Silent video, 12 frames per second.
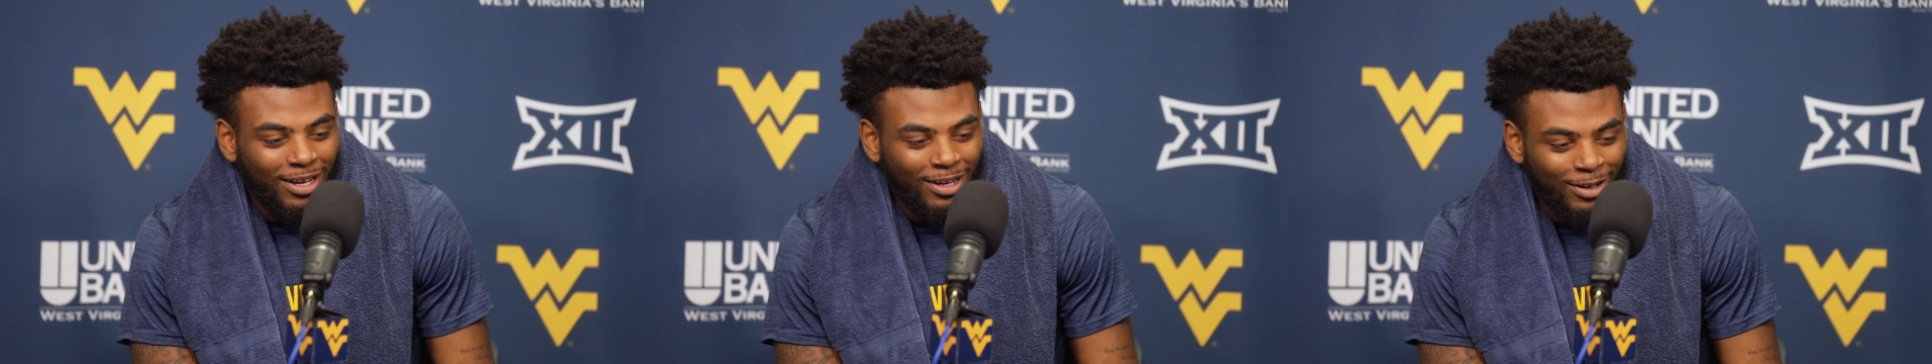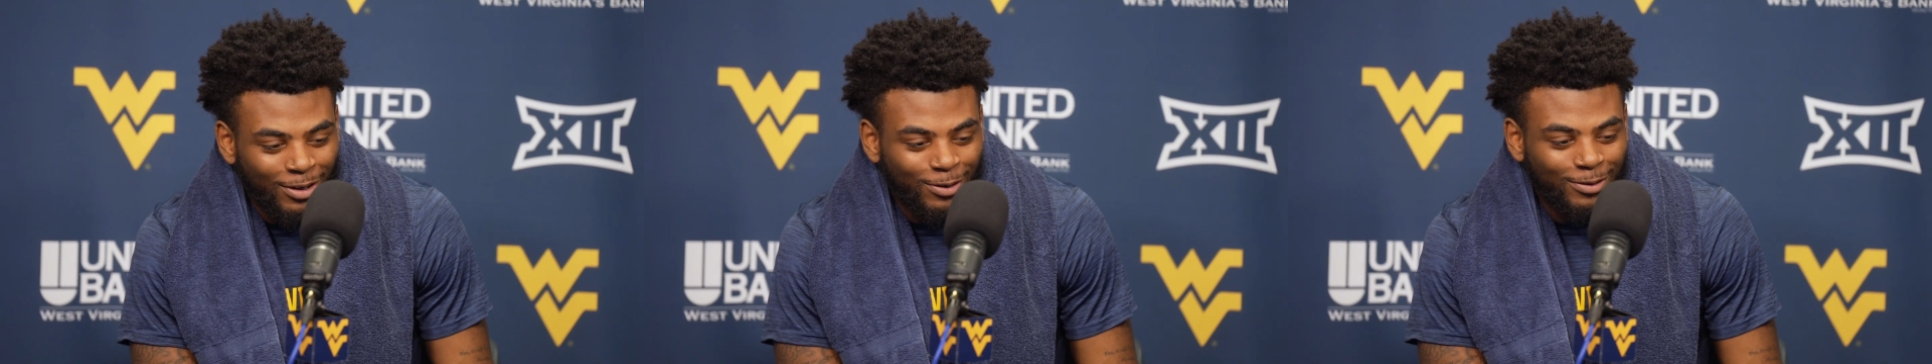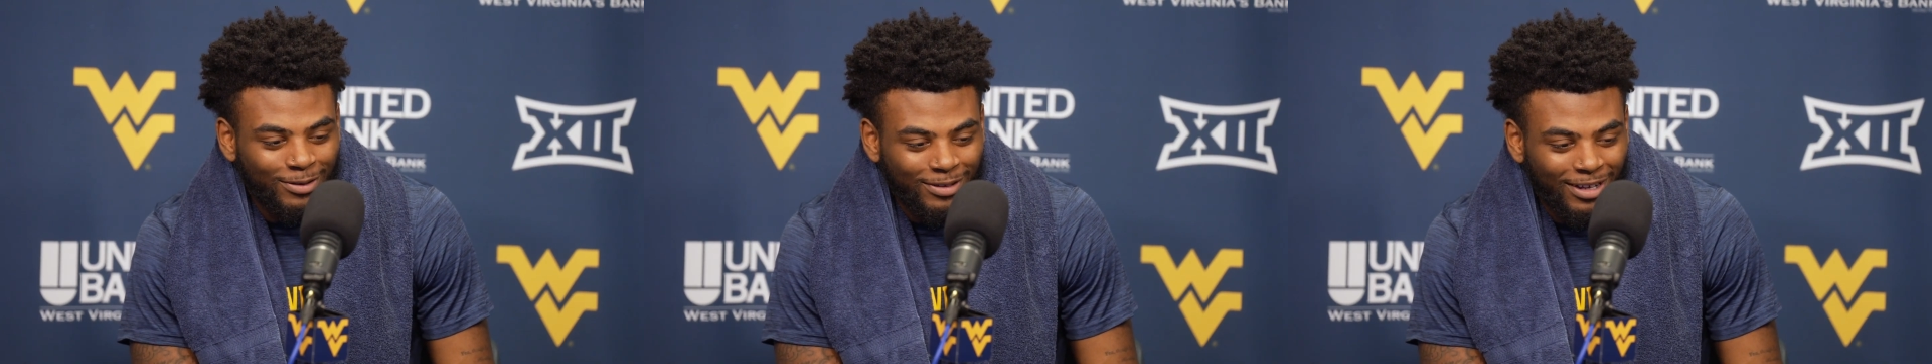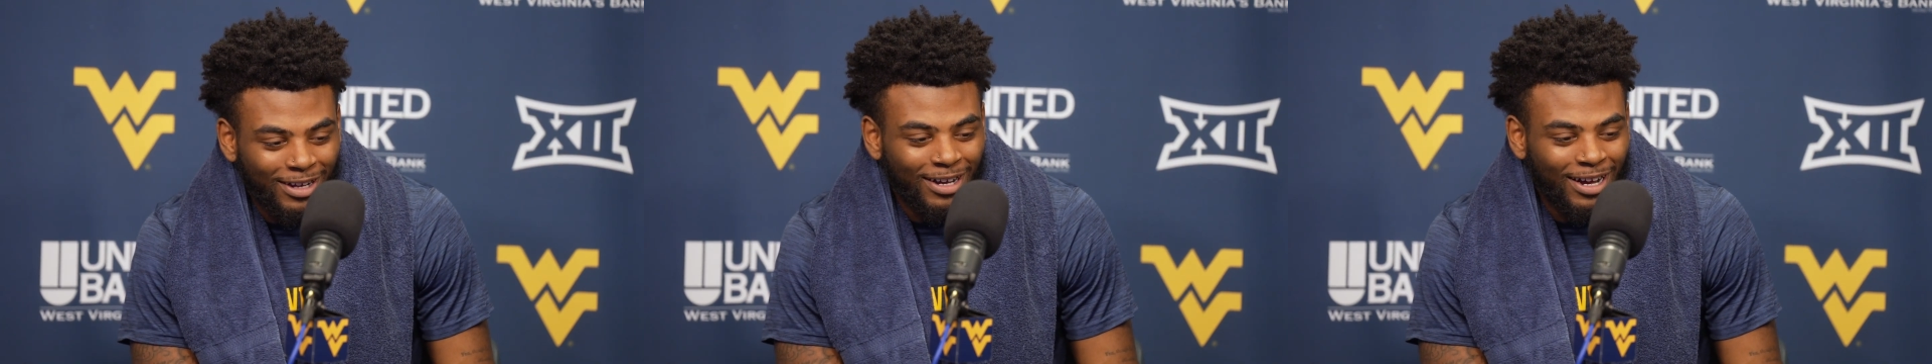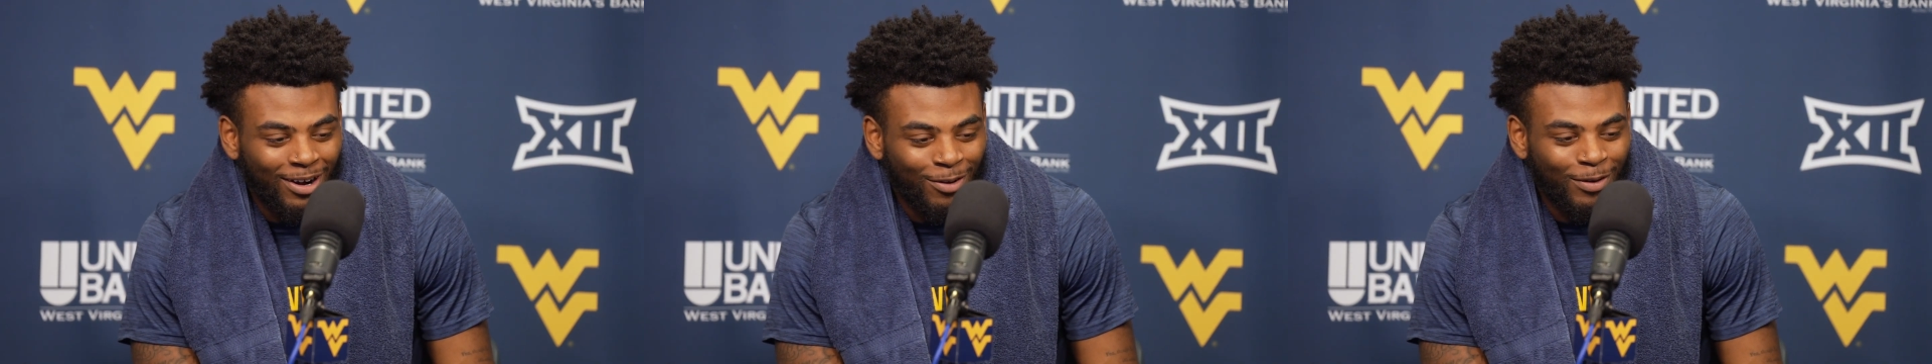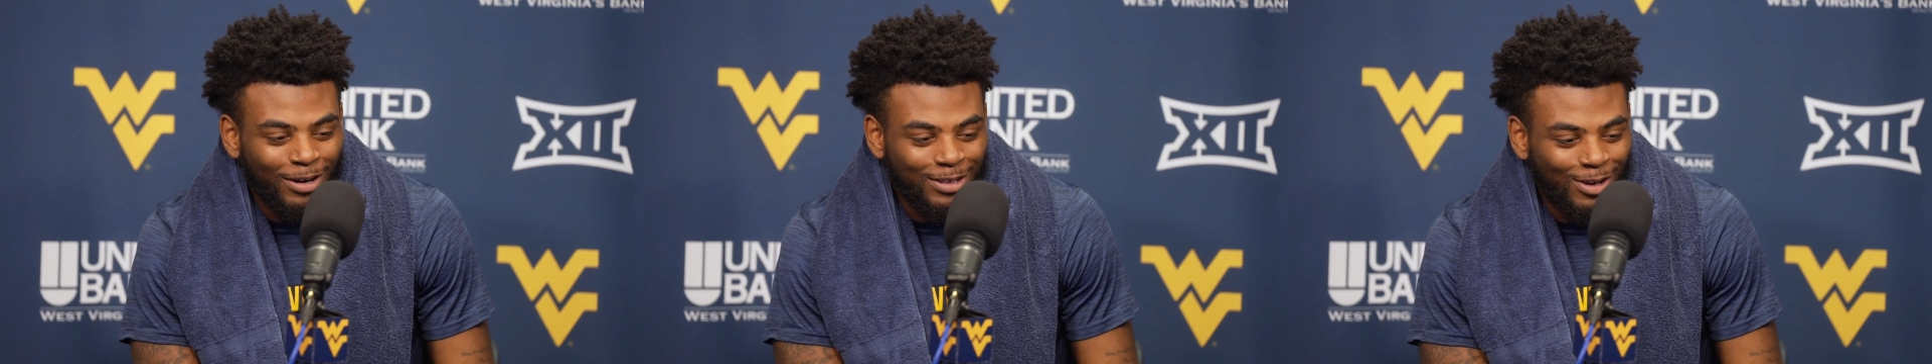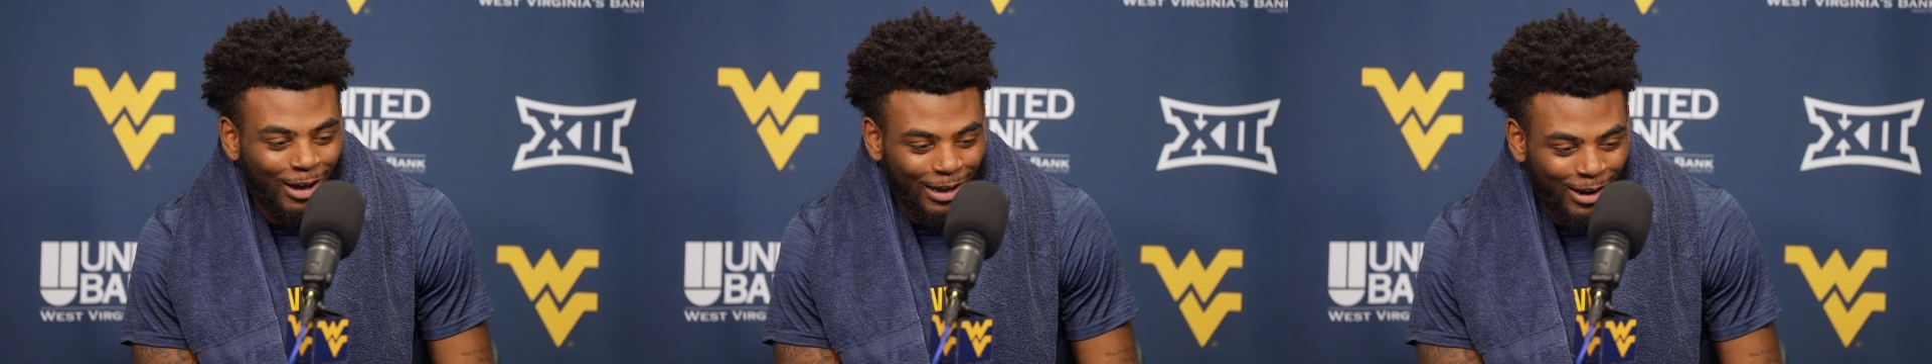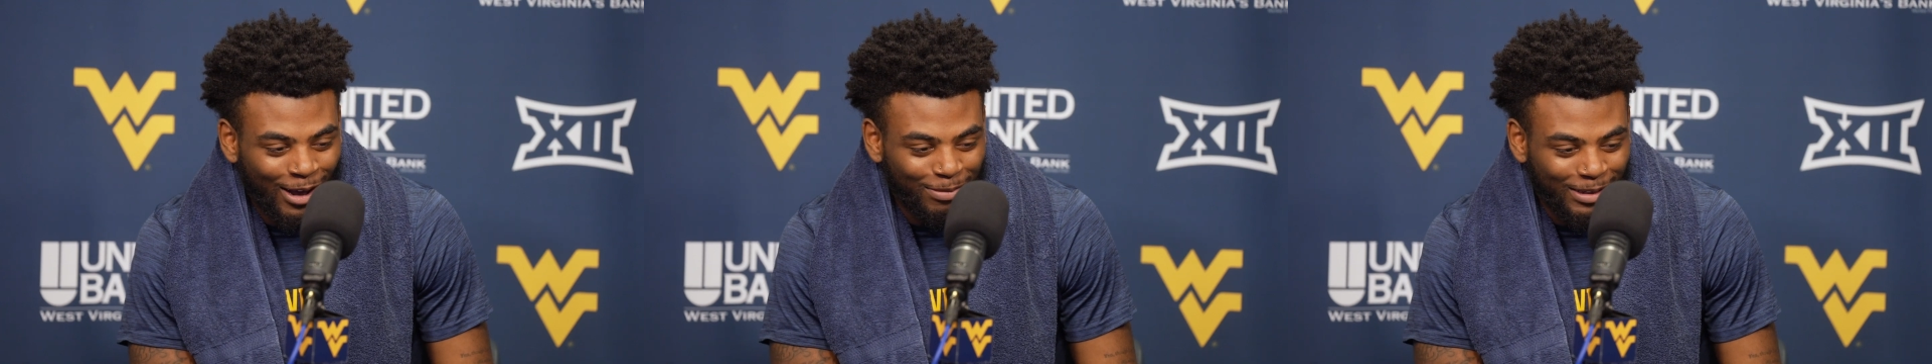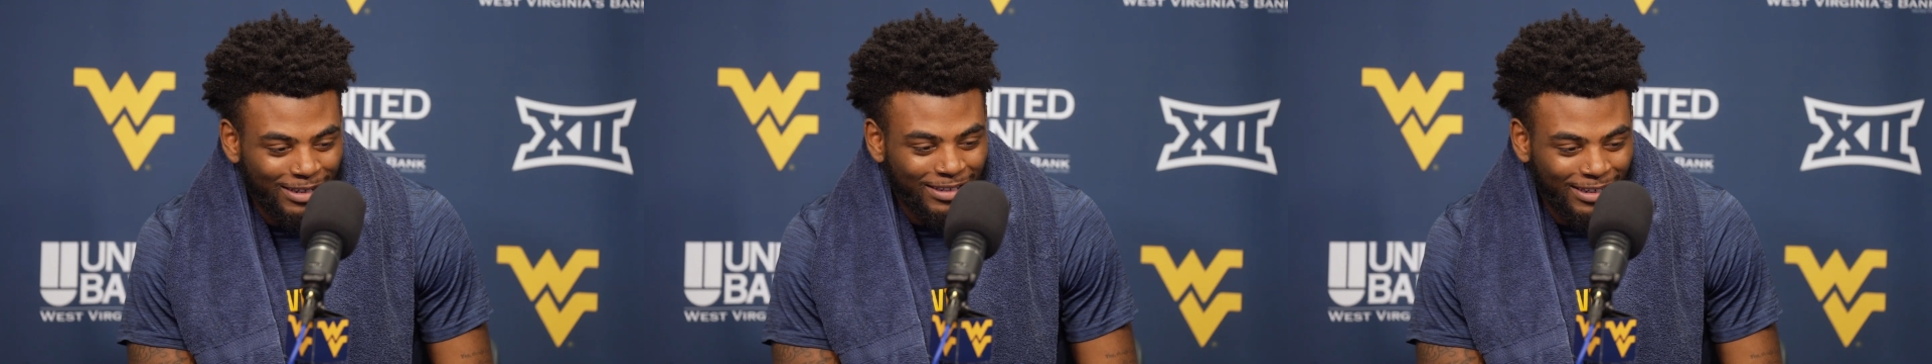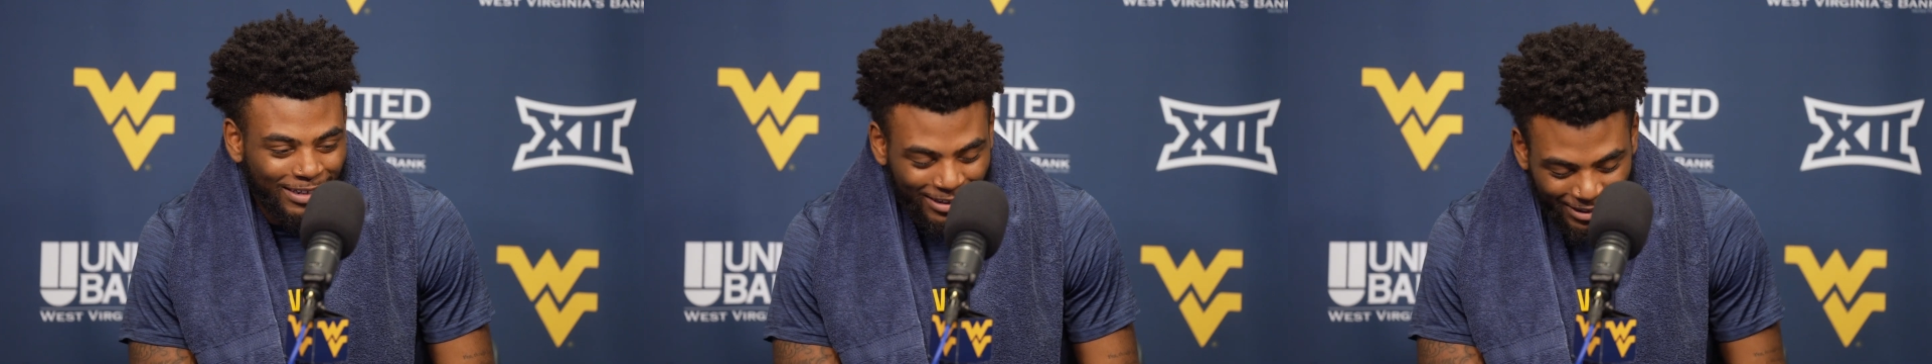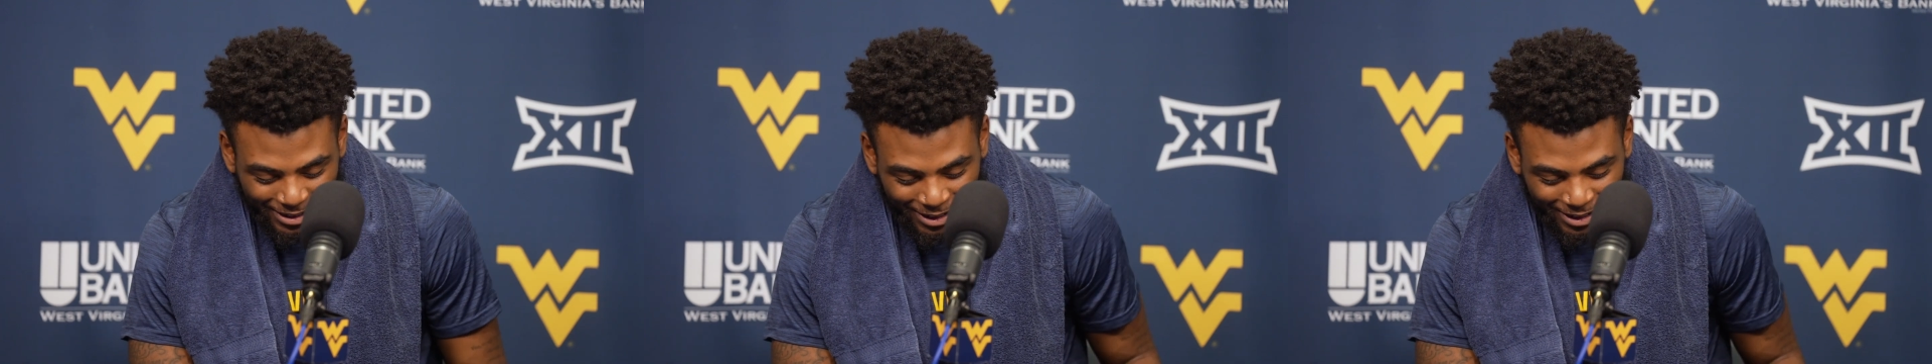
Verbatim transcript: you know, I don't want to talk it up because uh,